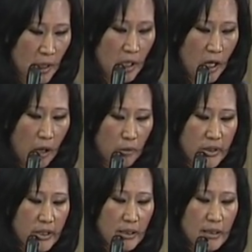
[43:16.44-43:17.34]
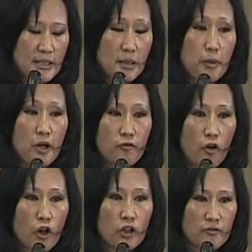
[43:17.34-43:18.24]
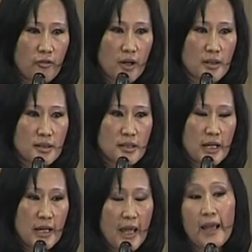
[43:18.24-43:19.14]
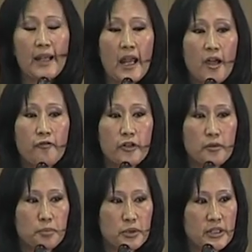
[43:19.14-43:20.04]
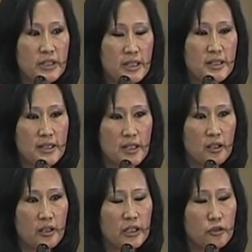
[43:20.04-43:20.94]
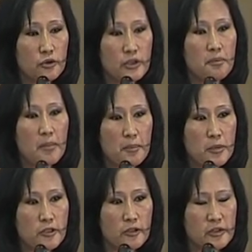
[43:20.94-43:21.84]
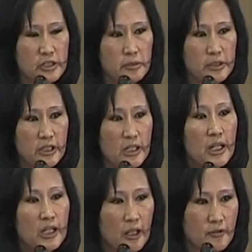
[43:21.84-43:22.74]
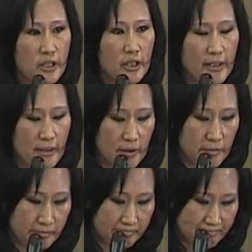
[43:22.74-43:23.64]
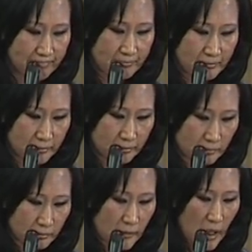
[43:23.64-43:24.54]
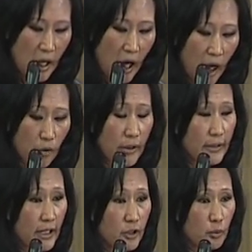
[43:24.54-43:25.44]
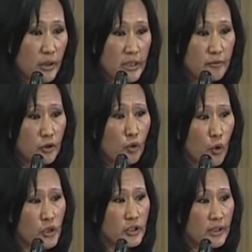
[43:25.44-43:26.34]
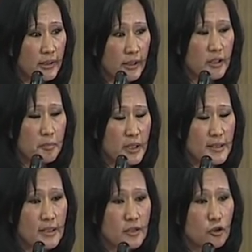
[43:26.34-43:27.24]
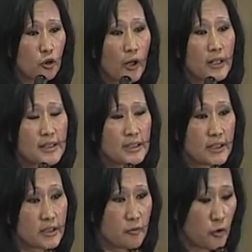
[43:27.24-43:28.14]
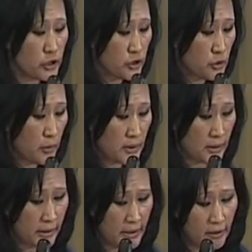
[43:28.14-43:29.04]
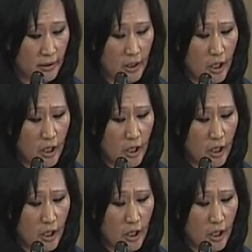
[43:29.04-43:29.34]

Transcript: Our king is above all of us, and every Bhutanese here, including members of DBT, loves our king. How can anyone even question another person's loyalty and devotion towards our king?